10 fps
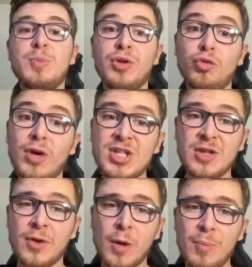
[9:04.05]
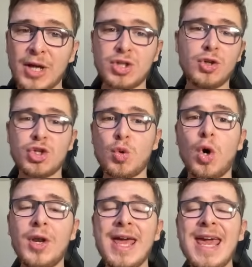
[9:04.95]
But the rest of the complexion of the
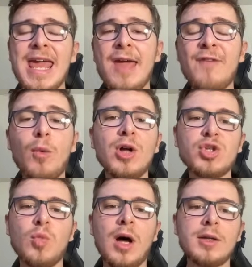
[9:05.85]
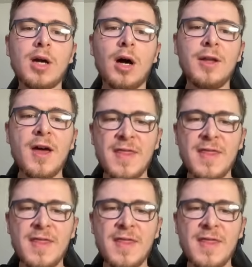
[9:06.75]
squad, if I were to wildcard,